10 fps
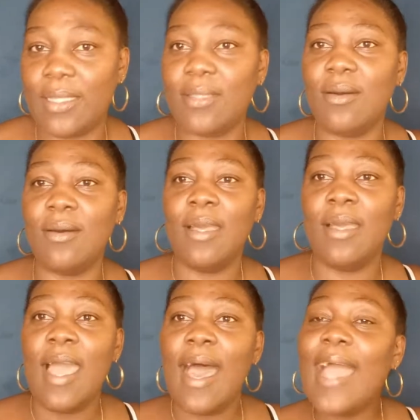So
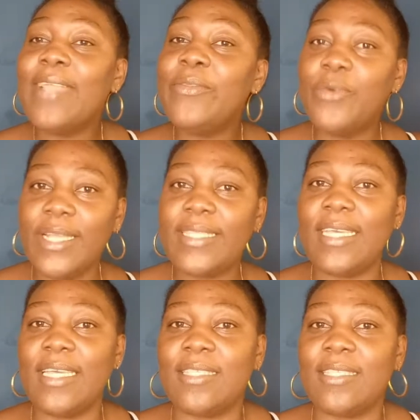I know it
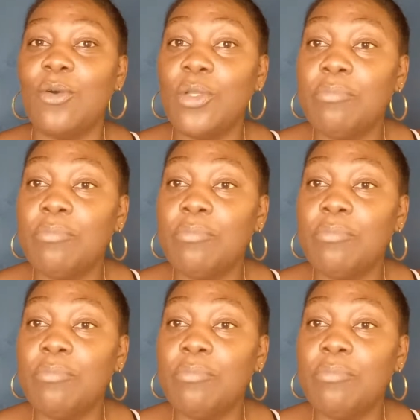tastes good,